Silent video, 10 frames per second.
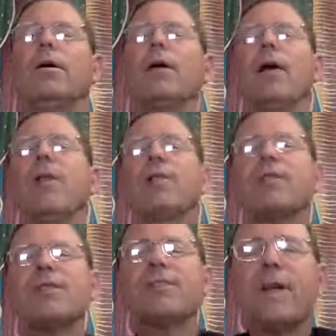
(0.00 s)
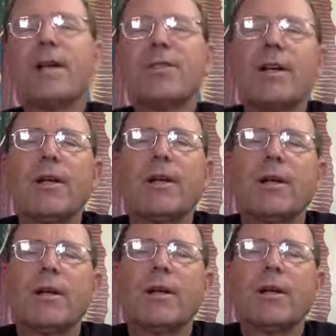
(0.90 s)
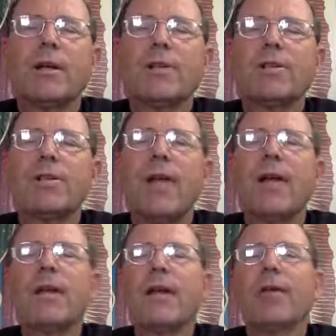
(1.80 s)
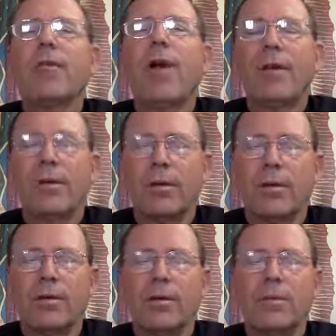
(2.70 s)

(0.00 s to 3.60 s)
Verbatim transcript: Okay, who was this blessed Stanley Rother?